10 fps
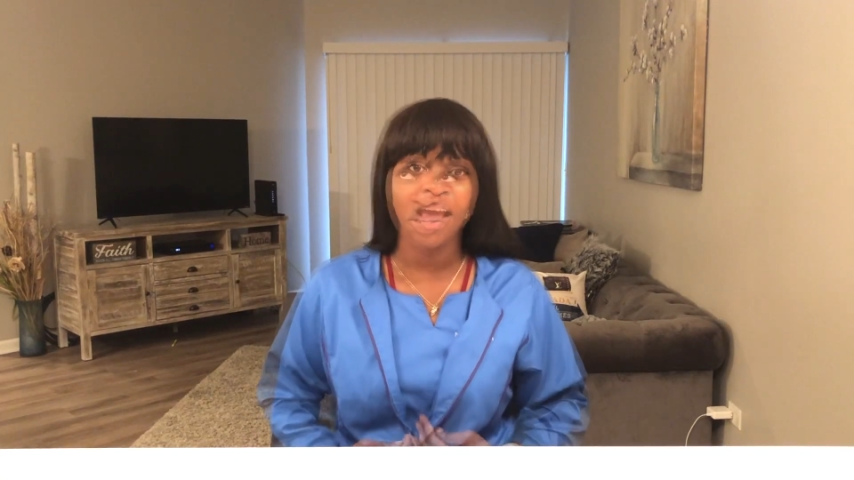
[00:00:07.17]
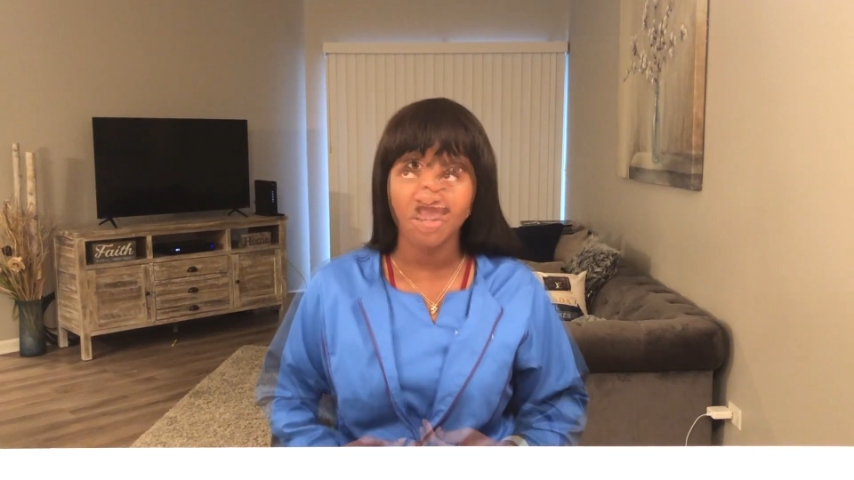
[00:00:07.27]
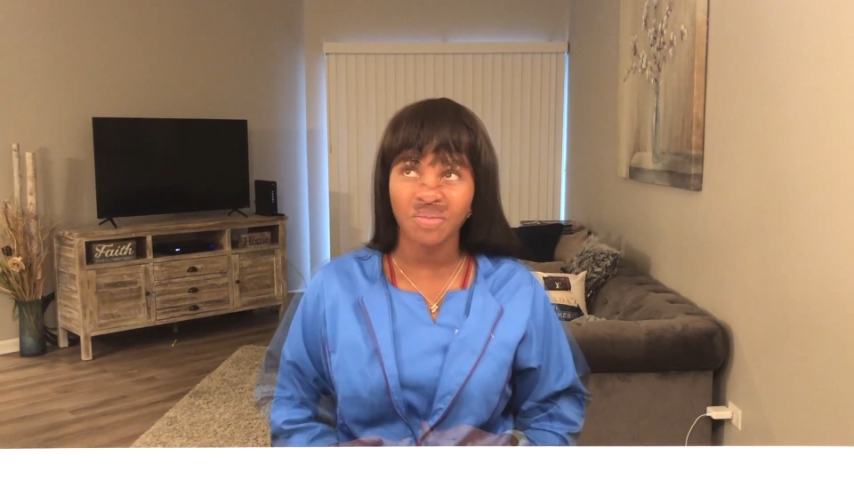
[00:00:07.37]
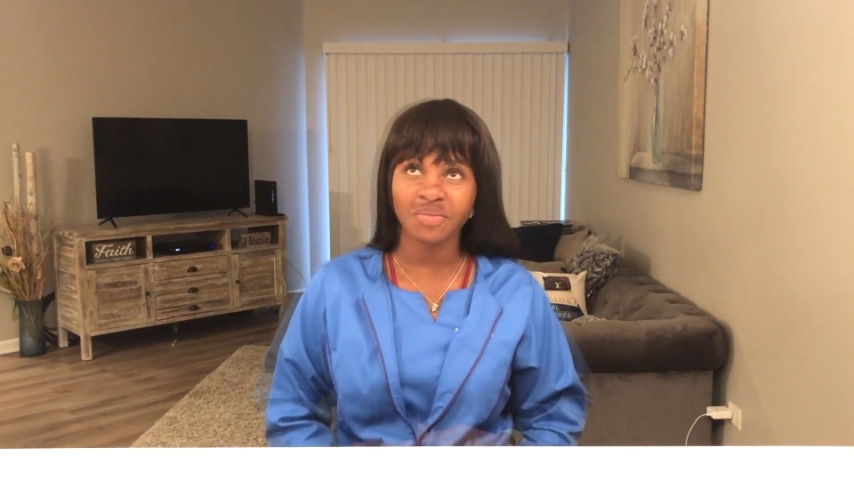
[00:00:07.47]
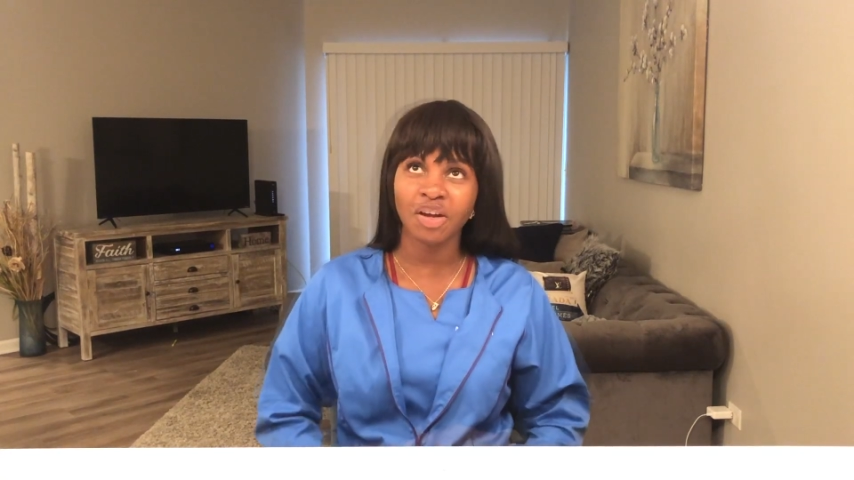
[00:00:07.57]
So
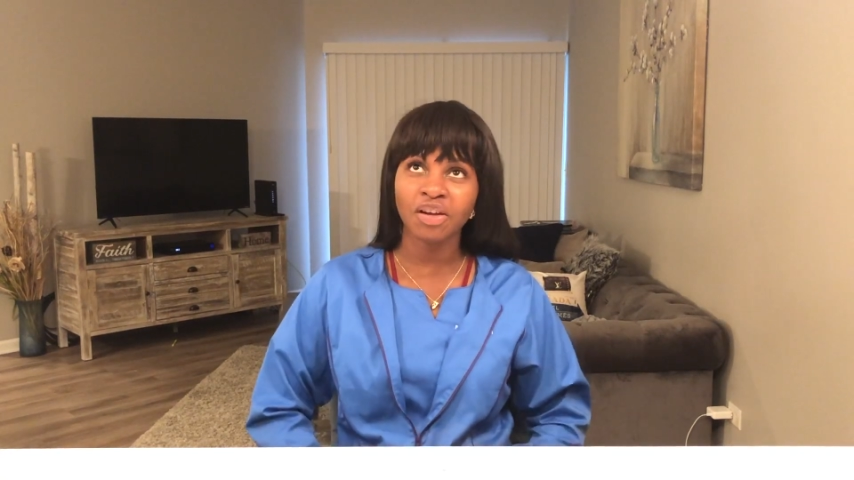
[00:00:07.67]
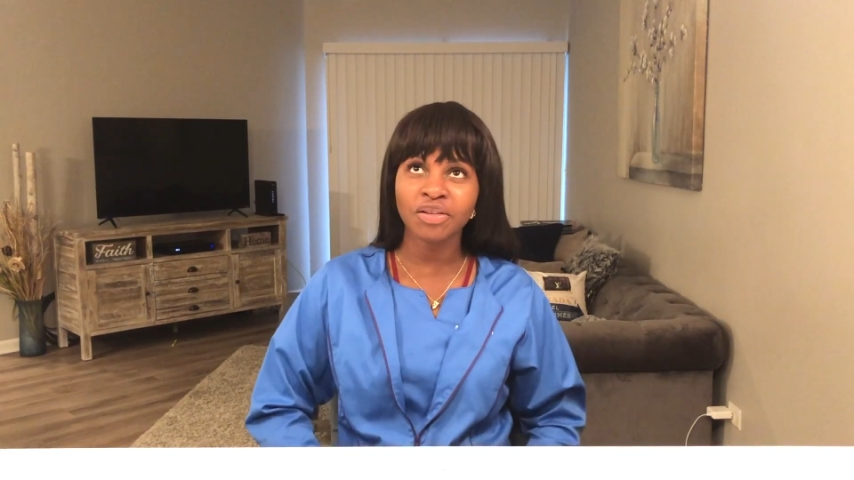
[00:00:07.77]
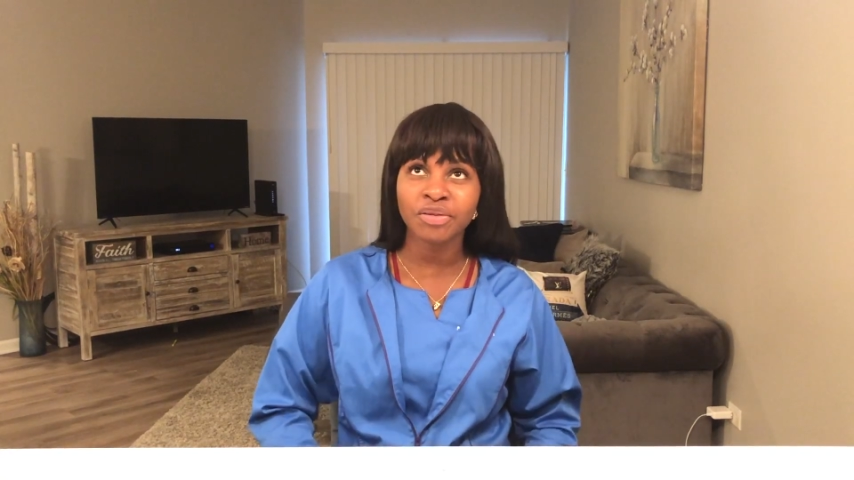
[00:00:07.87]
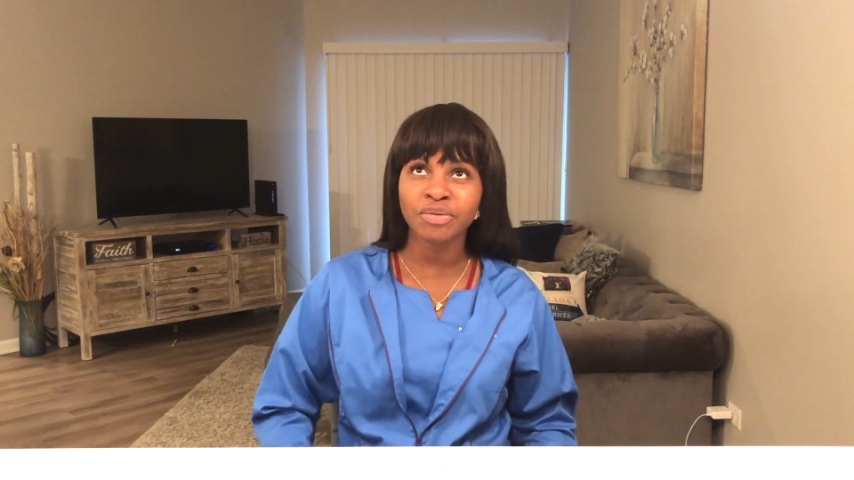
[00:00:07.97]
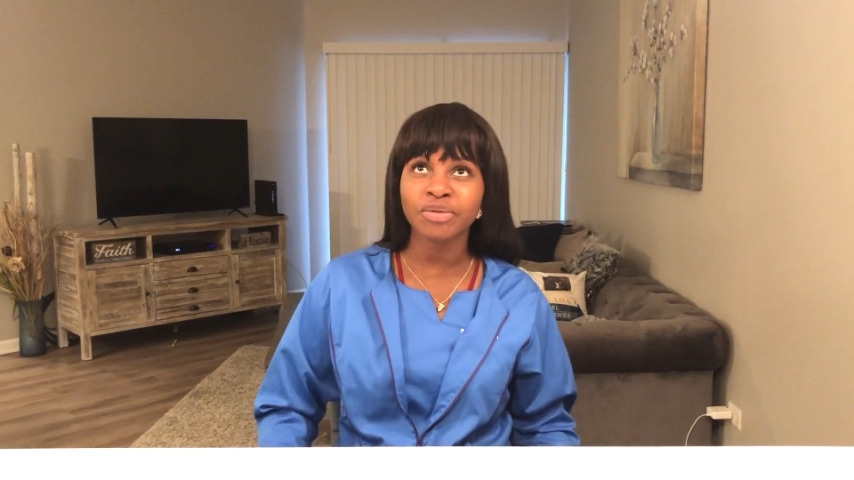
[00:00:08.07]
you've
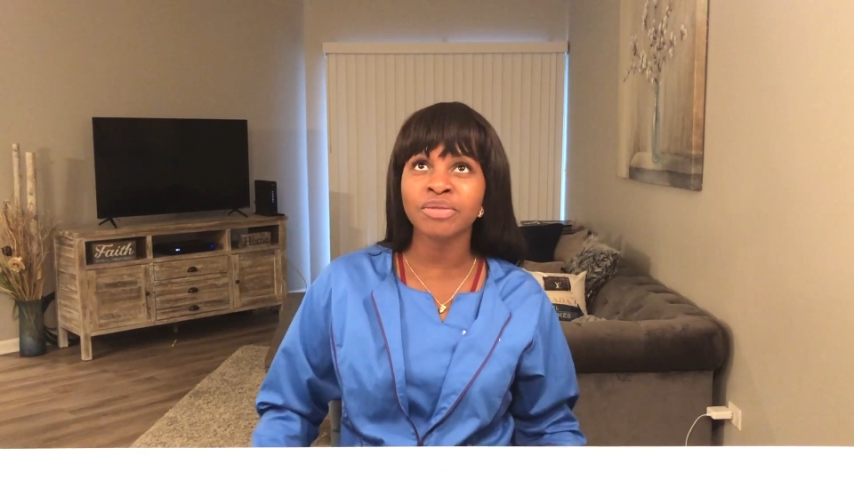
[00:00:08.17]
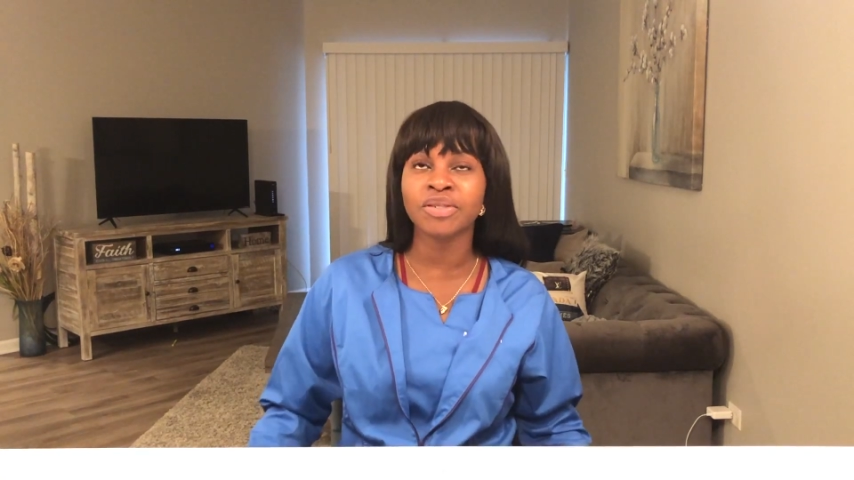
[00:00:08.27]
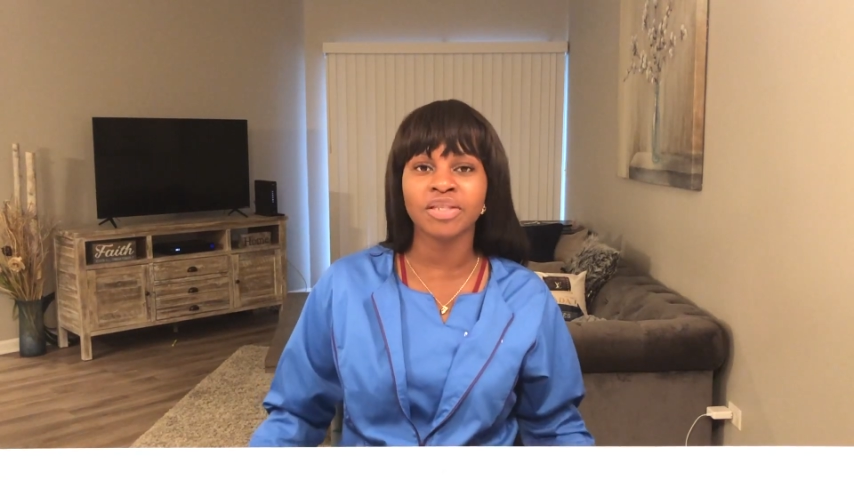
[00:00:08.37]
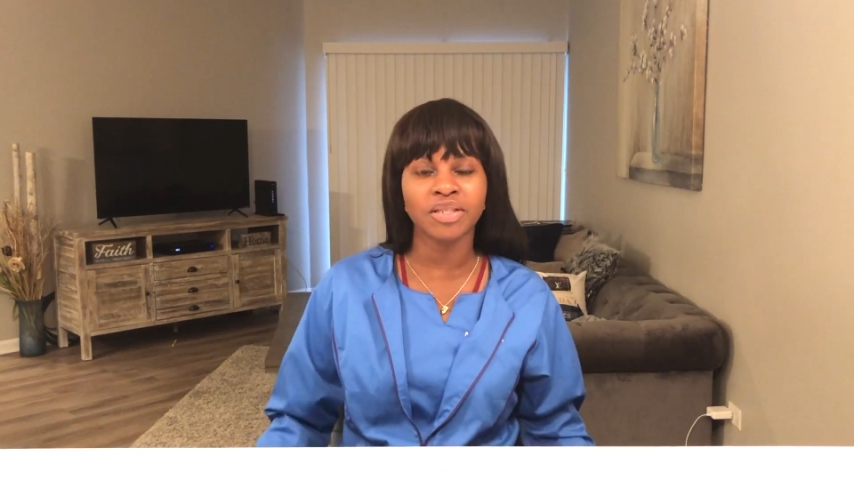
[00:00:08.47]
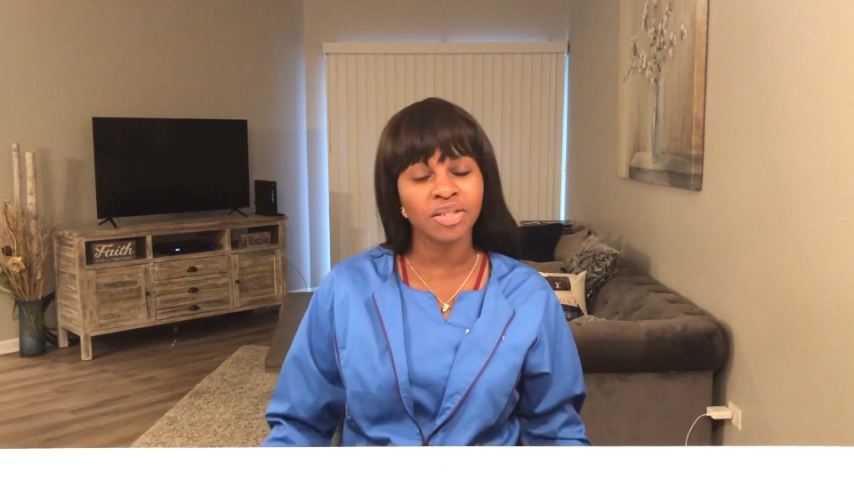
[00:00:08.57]
gone through
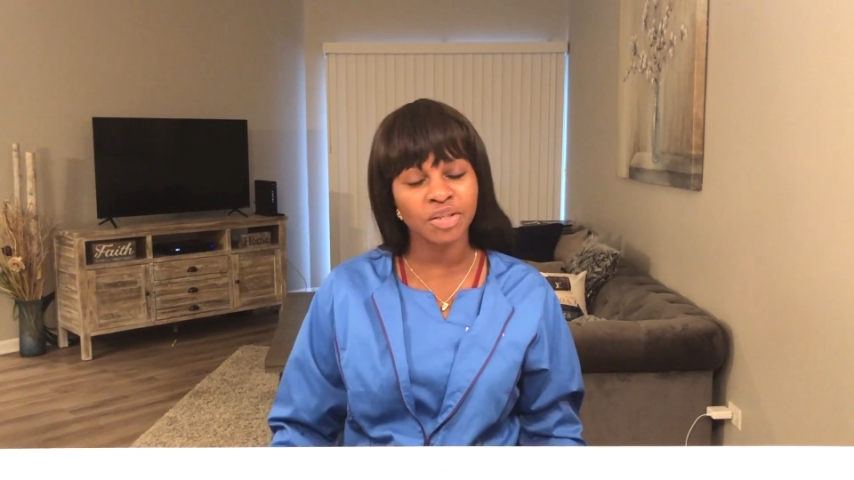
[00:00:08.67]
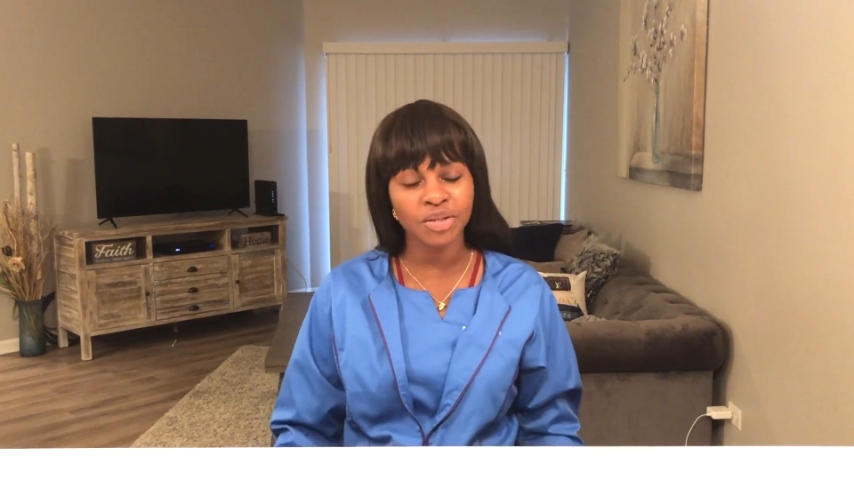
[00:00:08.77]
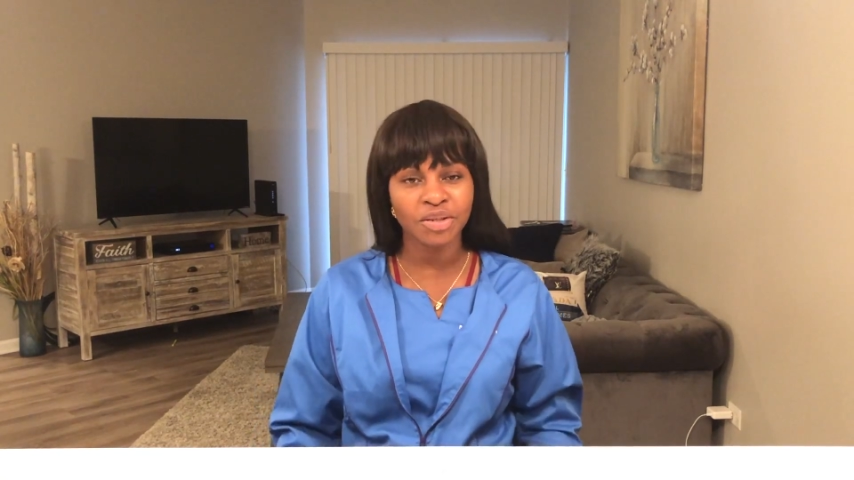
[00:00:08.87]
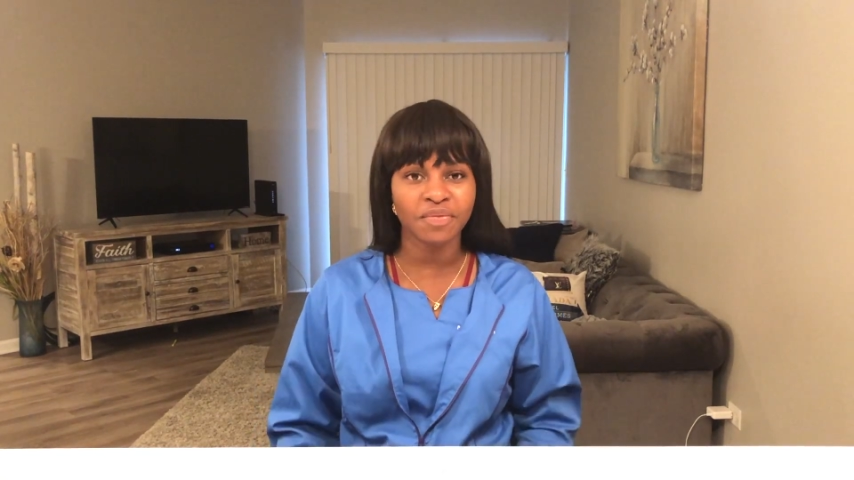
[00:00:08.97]
nursing school,